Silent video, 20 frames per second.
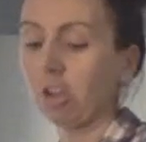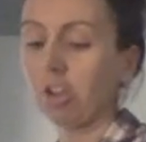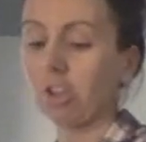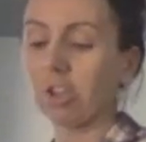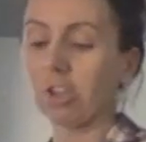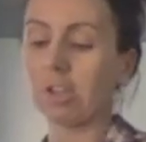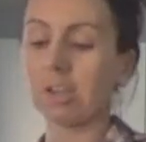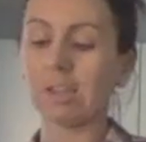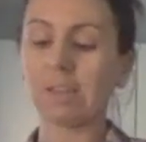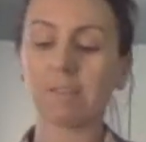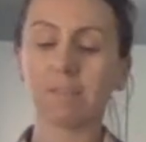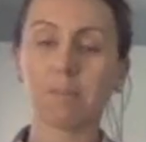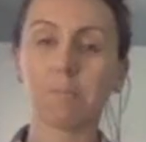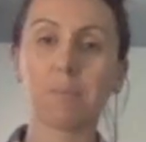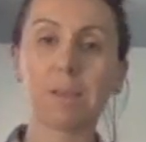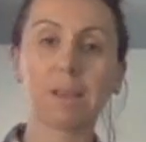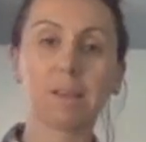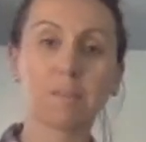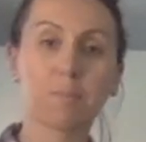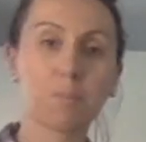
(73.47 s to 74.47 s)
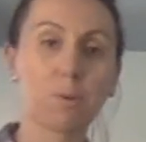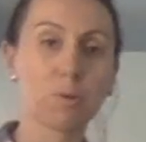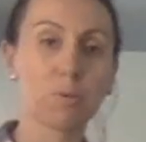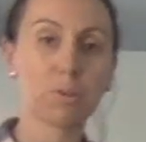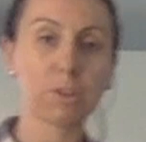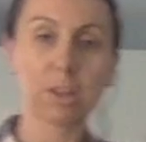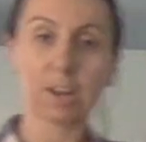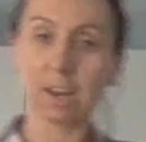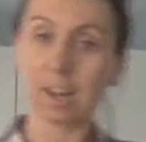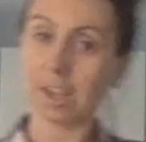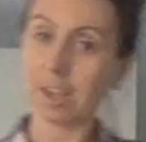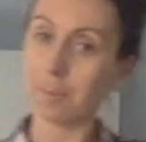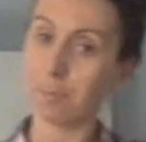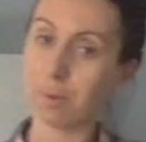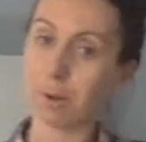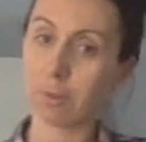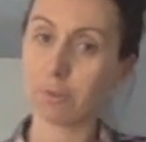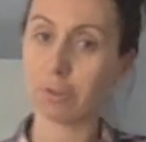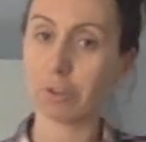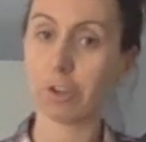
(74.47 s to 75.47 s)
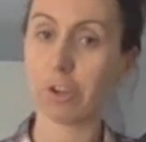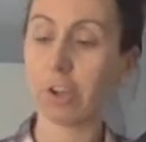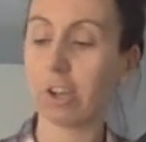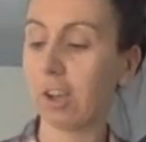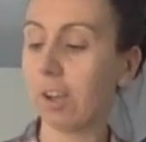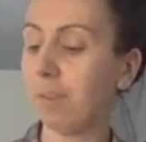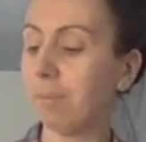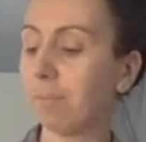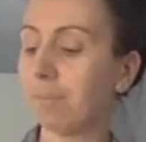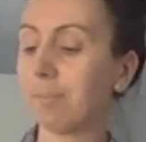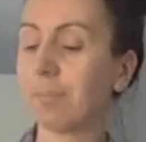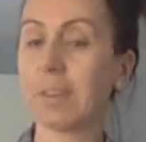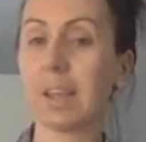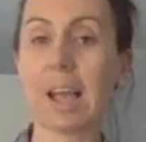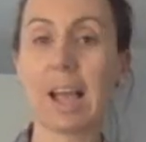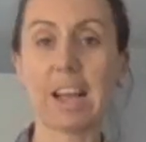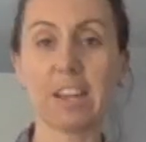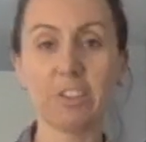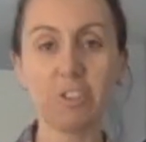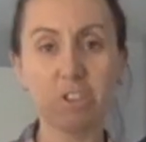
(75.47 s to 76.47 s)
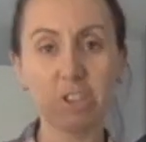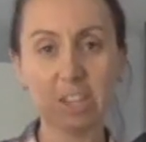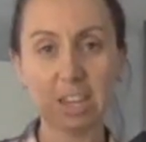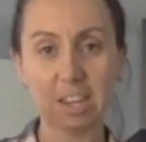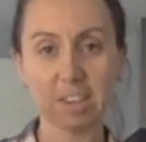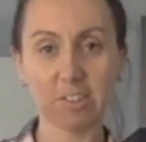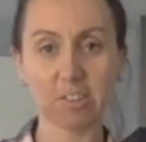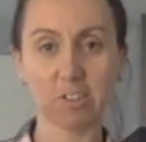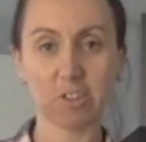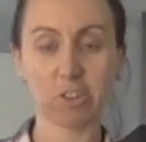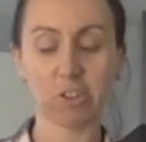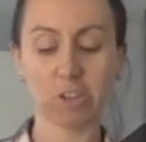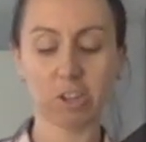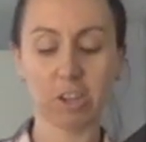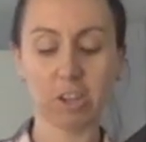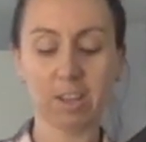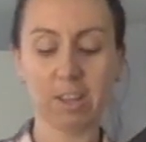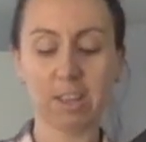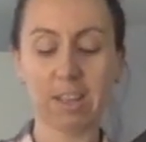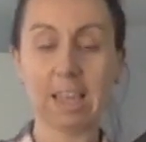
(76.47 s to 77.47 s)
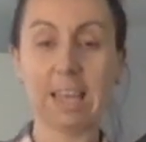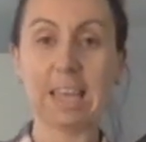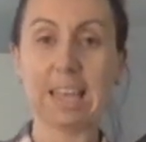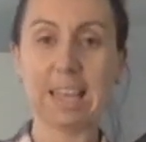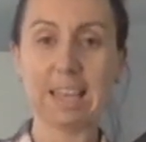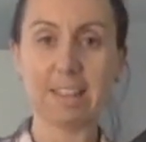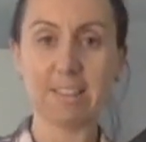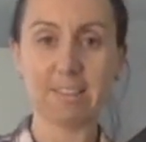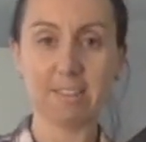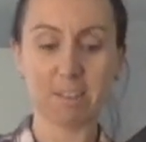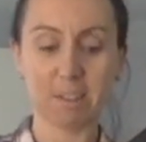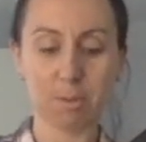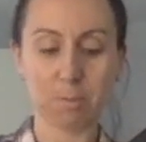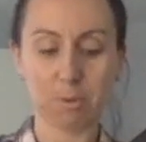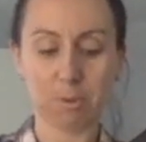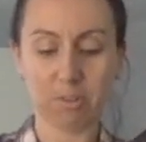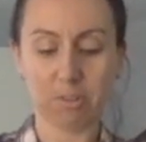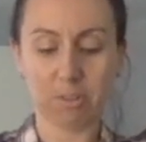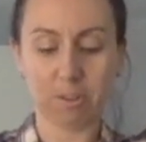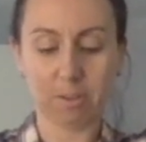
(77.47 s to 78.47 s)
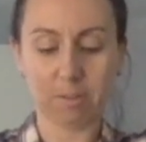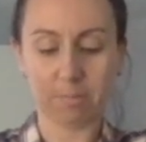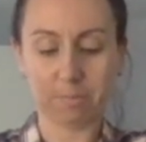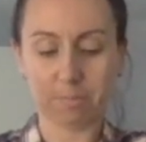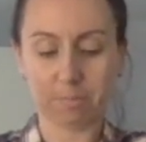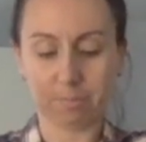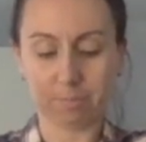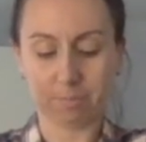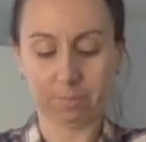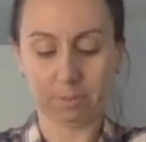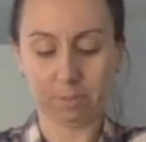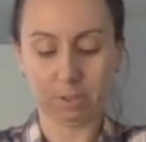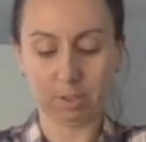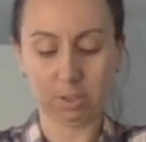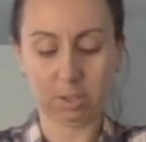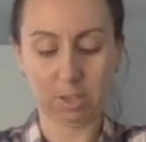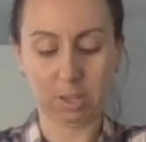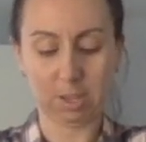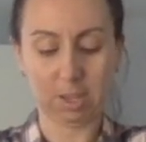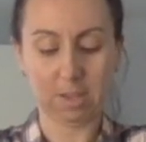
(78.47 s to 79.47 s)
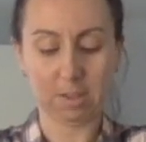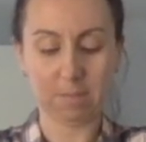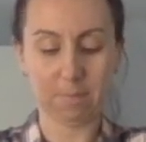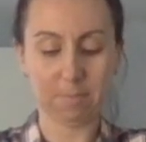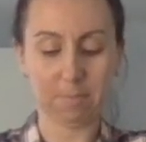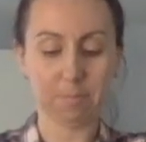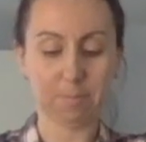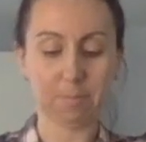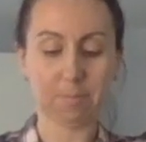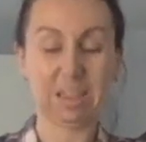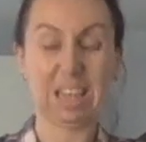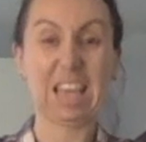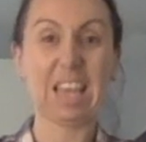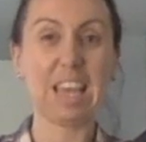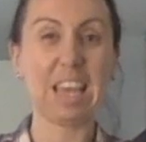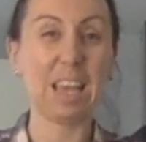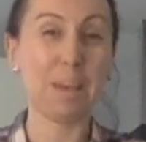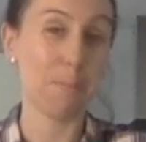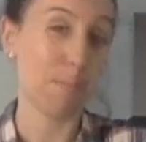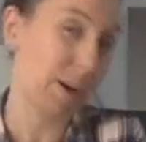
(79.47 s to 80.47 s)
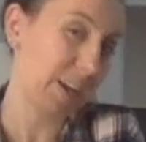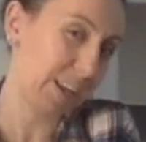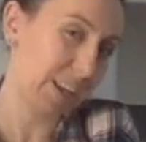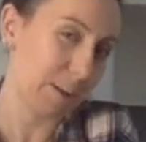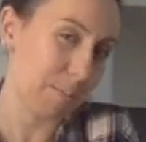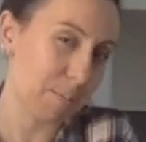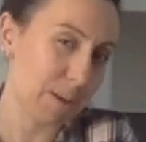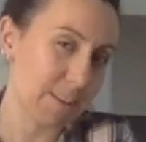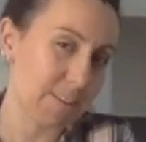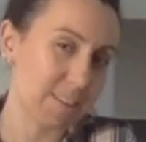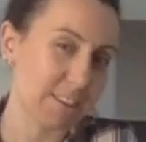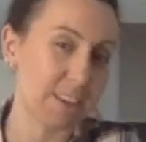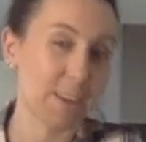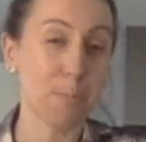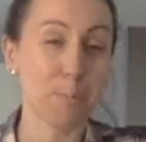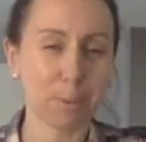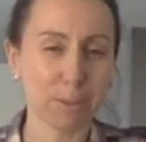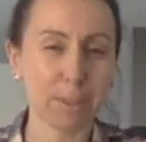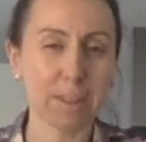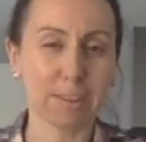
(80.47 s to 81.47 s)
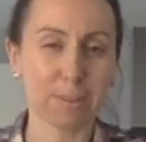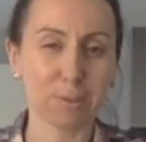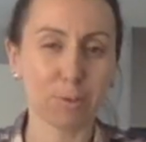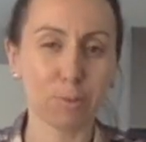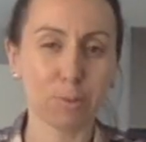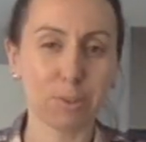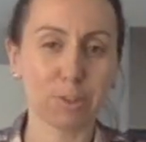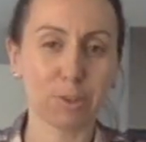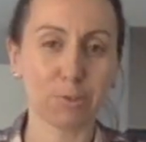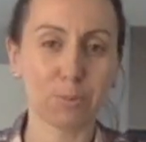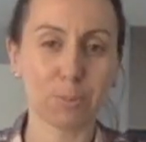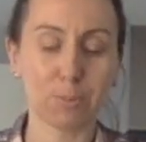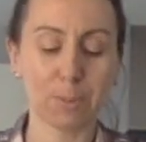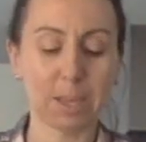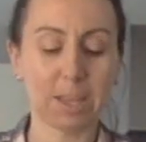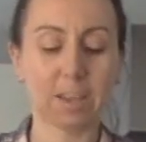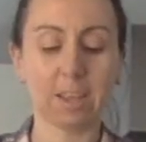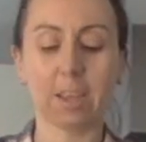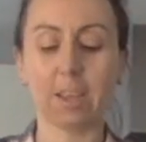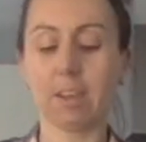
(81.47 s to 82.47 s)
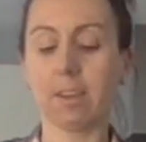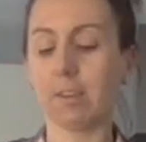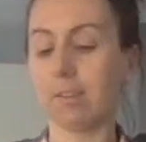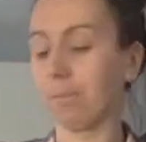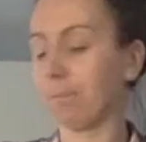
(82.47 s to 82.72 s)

you need to mix both your light brown sugar and your caster sugar into the butter. Okay, it might get messy, but that's always good with baking.